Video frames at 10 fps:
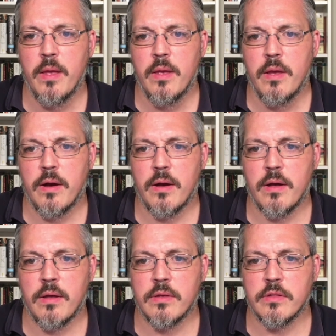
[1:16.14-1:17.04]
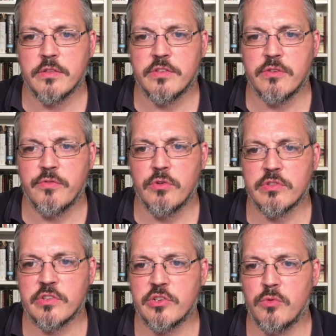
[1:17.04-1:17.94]
let's see, viewers
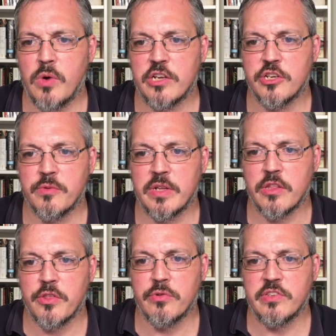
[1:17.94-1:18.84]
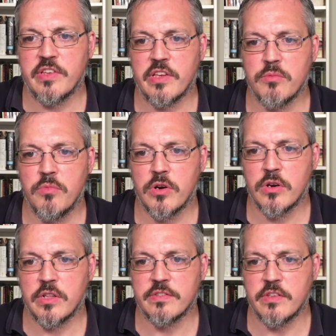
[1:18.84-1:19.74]
are still watching around the 30-second mark.
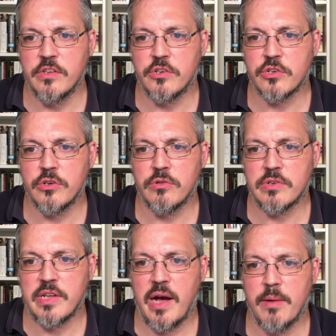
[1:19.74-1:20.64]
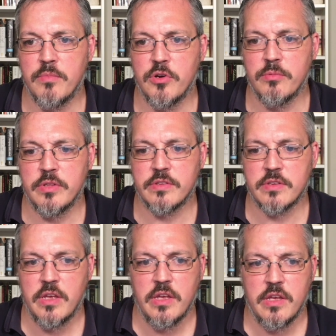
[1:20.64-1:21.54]
That's the intro. Top moments.
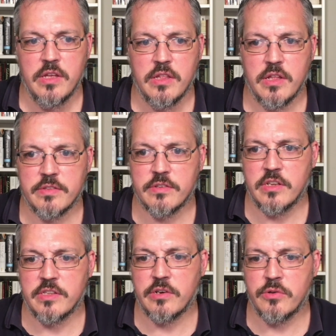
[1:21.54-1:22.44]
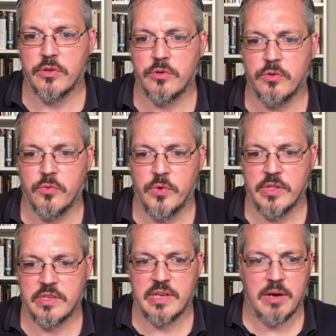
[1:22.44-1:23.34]
That's going to tell you when
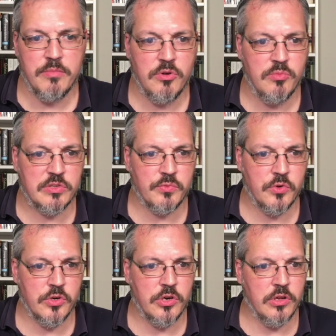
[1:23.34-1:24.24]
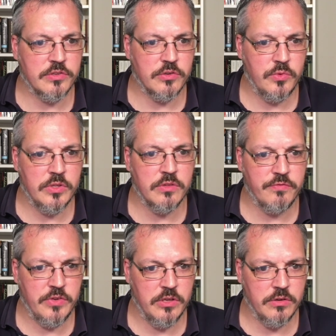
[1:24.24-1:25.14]
the top moments were, and also when the
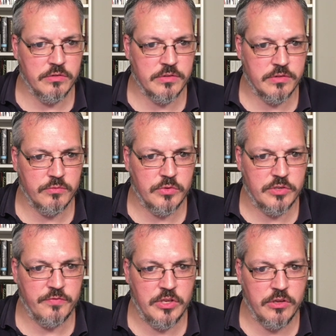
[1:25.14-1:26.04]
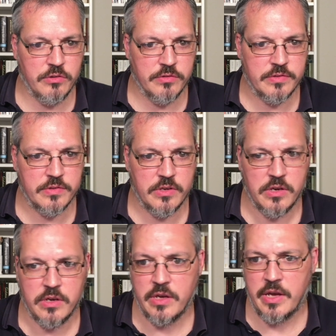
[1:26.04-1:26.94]
videos, which videos
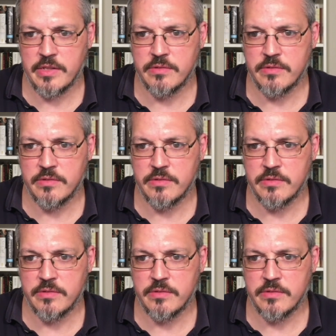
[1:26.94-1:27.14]
had